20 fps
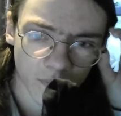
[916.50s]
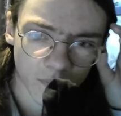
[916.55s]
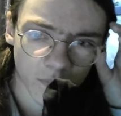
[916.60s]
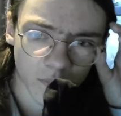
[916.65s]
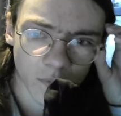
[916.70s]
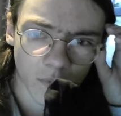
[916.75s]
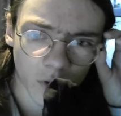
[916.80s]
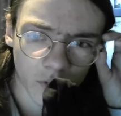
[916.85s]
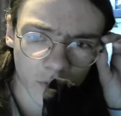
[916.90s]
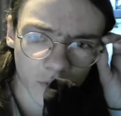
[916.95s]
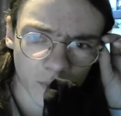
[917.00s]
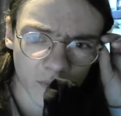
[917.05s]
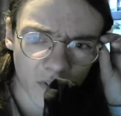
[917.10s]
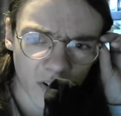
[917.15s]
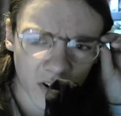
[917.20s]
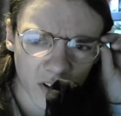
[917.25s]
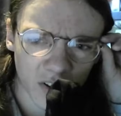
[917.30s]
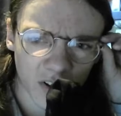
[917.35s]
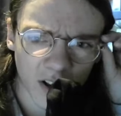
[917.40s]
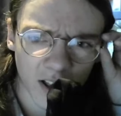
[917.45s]
Got some
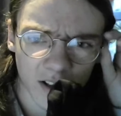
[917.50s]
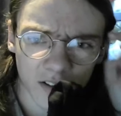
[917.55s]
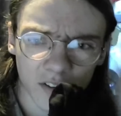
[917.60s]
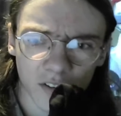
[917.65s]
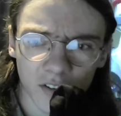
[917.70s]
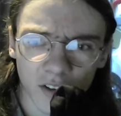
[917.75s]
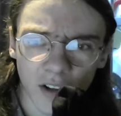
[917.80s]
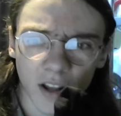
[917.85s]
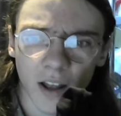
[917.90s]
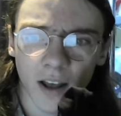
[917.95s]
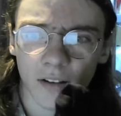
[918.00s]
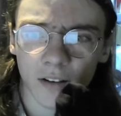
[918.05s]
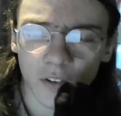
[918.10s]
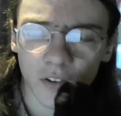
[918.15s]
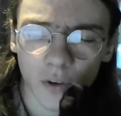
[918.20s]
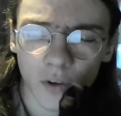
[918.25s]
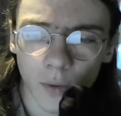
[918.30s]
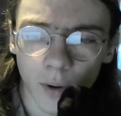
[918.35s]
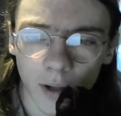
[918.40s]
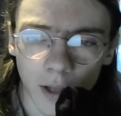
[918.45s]
very good actors in it,
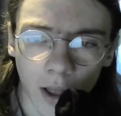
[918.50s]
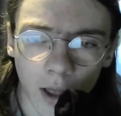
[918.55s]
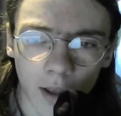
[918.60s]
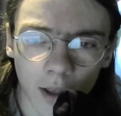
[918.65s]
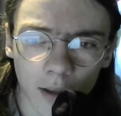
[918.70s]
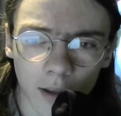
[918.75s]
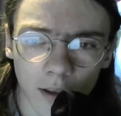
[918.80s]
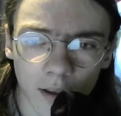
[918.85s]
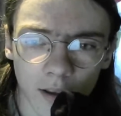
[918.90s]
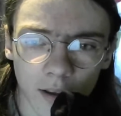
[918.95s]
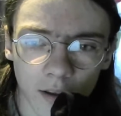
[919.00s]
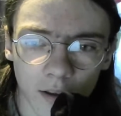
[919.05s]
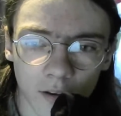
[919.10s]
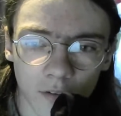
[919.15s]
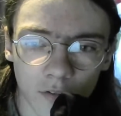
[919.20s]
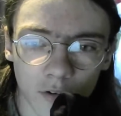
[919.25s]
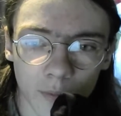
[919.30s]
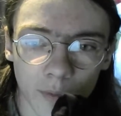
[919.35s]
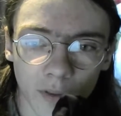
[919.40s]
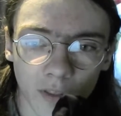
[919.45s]
actors who I like
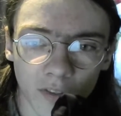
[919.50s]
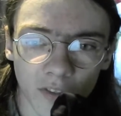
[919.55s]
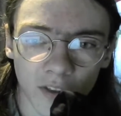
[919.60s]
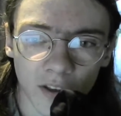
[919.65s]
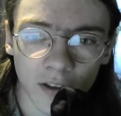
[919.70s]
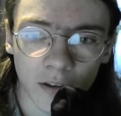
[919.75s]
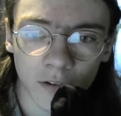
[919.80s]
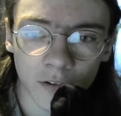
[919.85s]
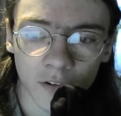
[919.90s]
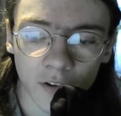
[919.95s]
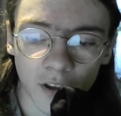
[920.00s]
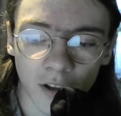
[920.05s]
from other things,